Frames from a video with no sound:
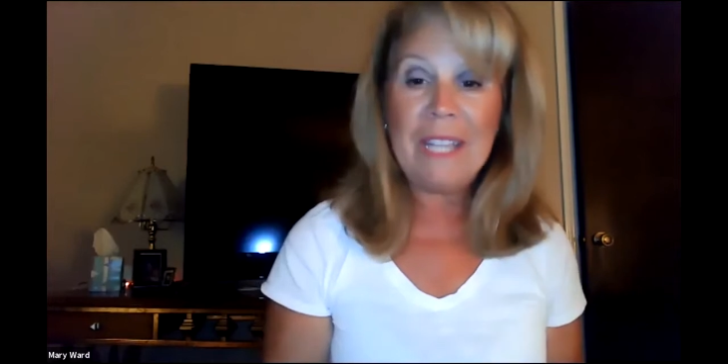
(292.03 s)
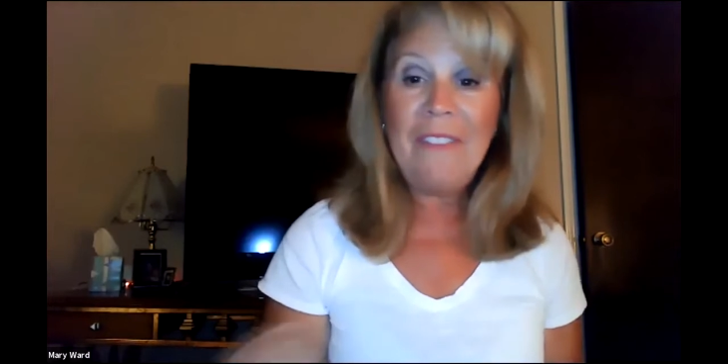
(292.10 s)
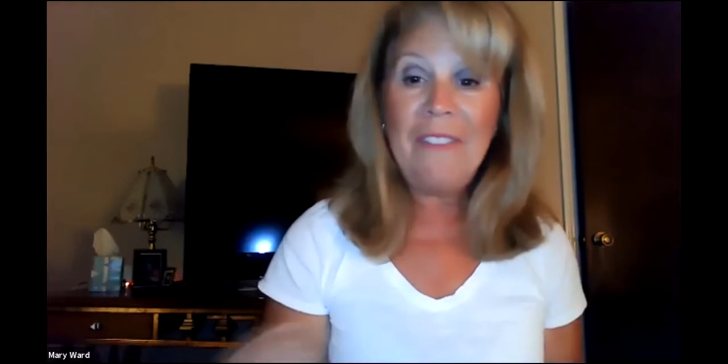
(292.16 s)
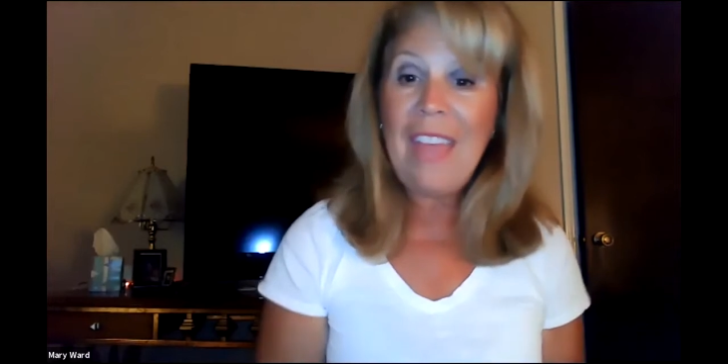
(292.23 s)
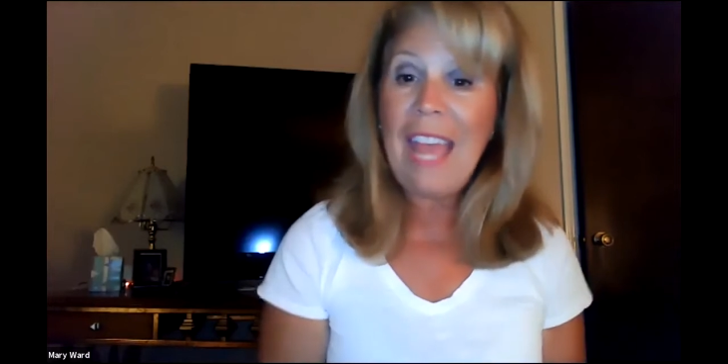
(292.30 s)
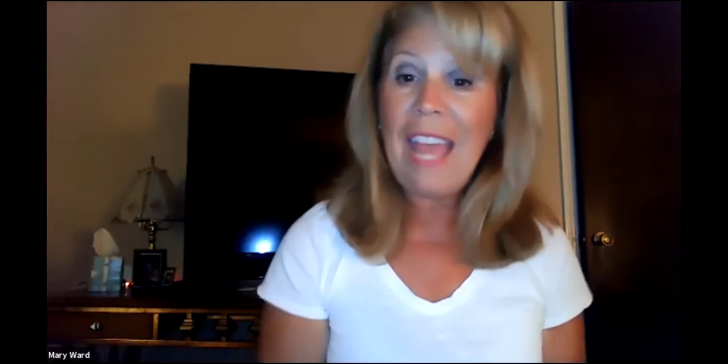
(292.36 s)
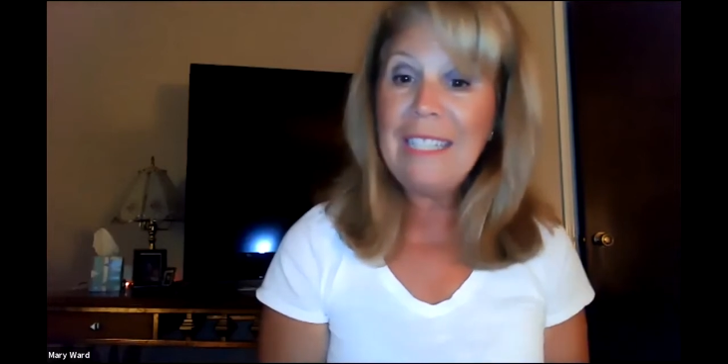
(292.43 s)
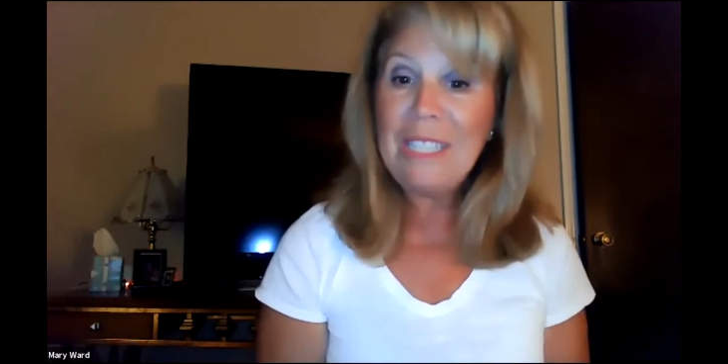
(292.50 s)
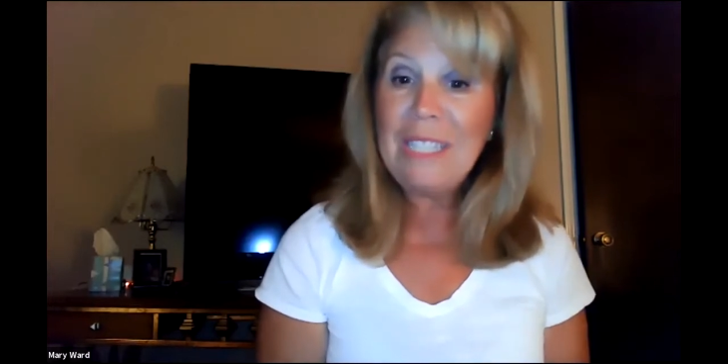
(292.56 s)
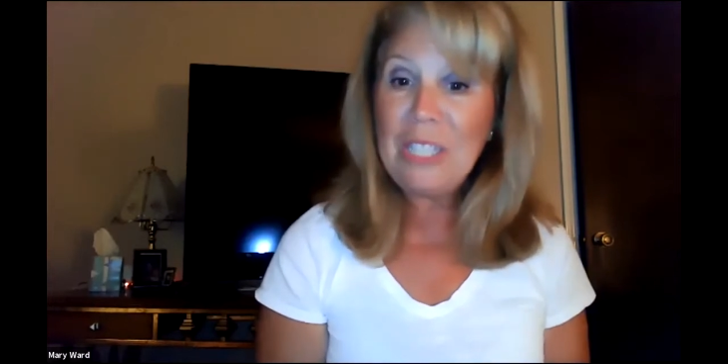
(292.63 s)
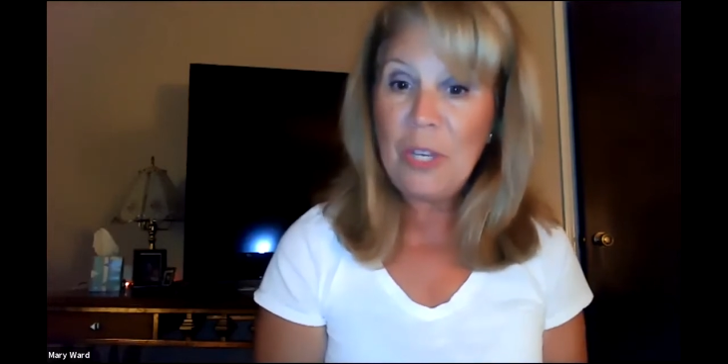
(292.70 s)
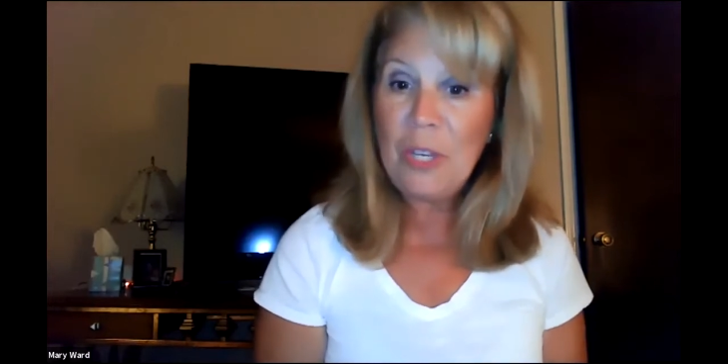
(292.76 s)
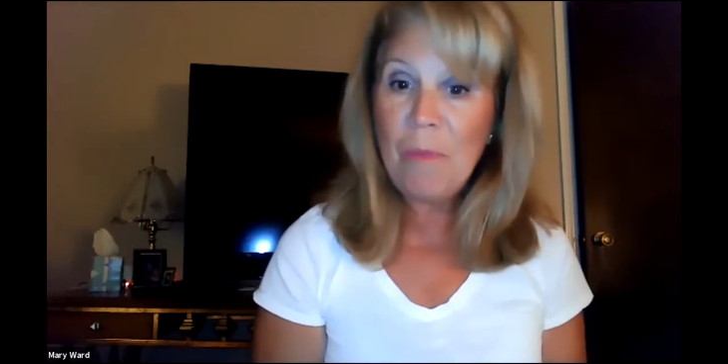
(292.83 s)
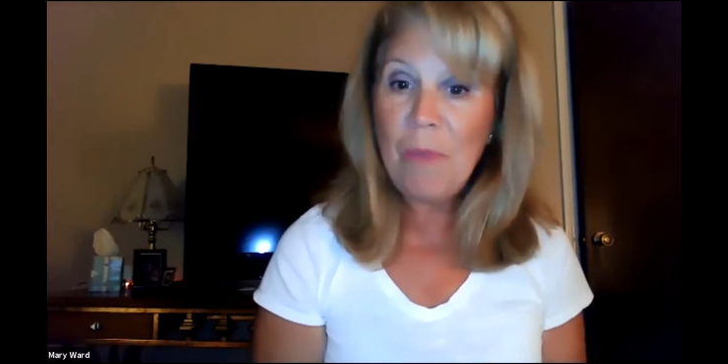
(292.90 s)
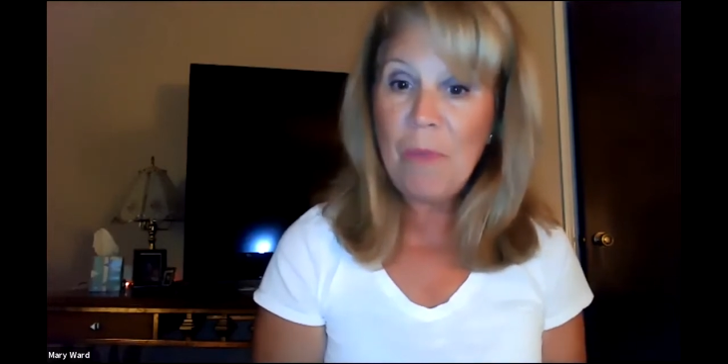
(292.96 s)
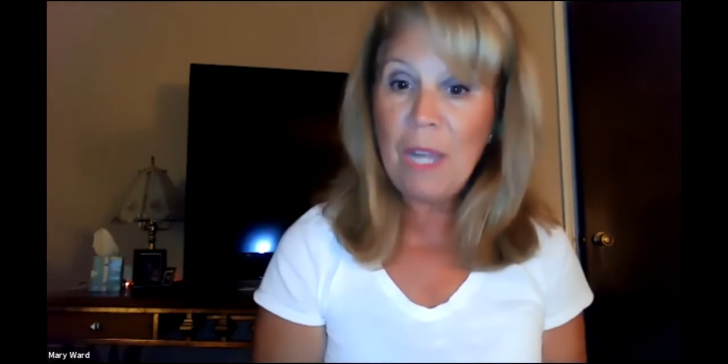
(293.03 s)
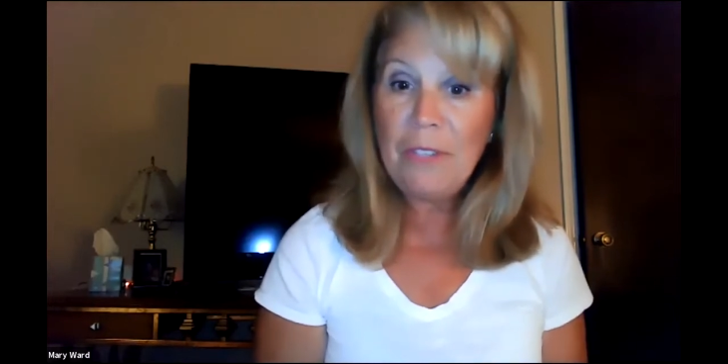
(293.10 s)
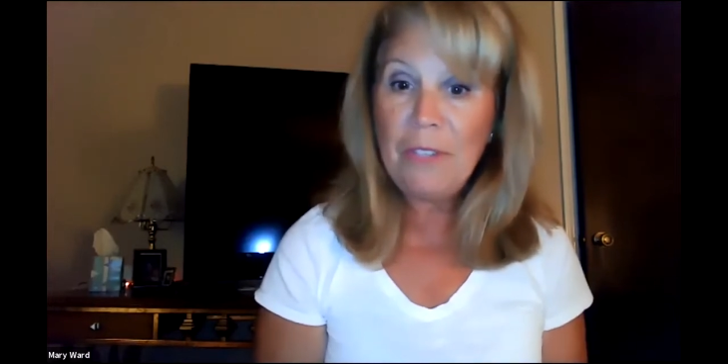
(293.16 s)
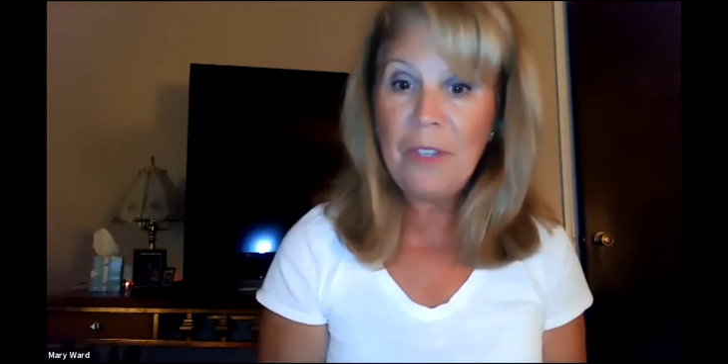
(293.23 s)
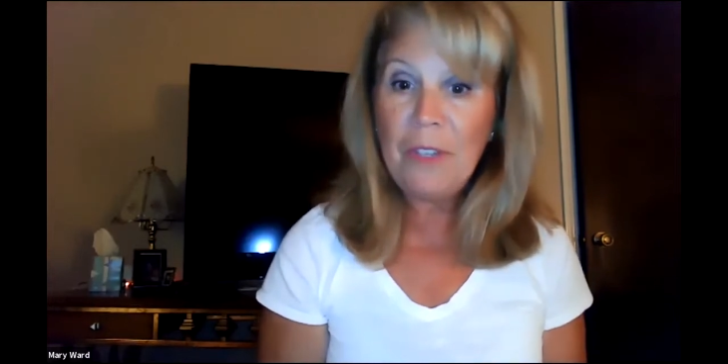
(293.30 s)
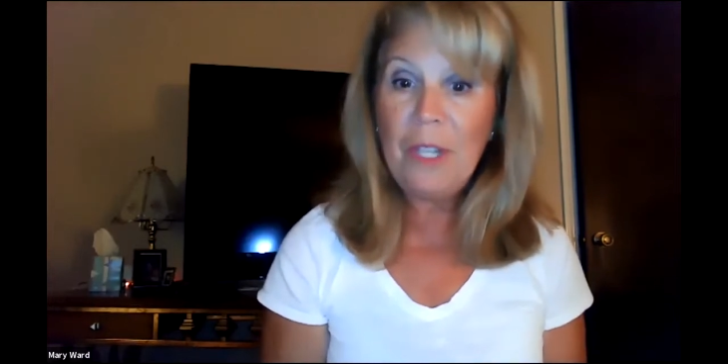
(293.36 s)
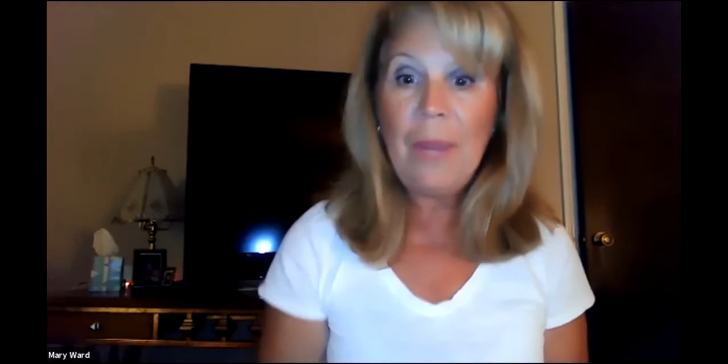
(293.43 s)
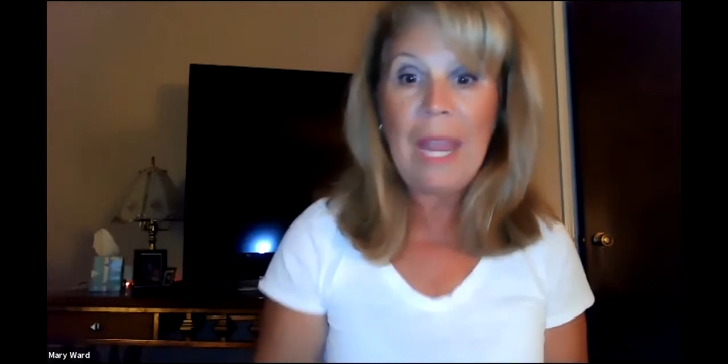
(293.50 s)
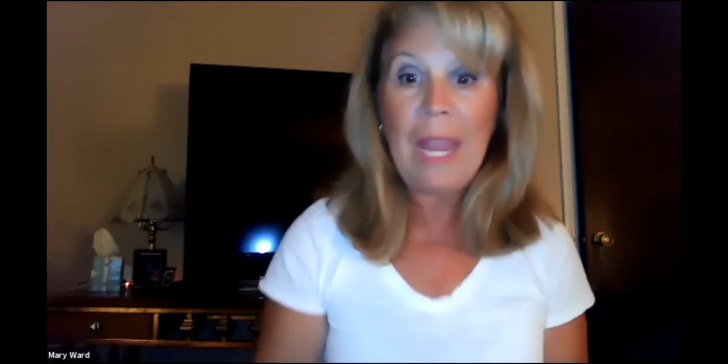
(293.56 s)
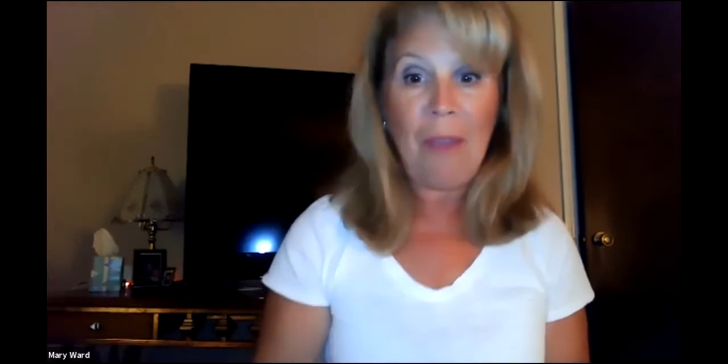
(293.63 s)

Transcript: If that's too much for you,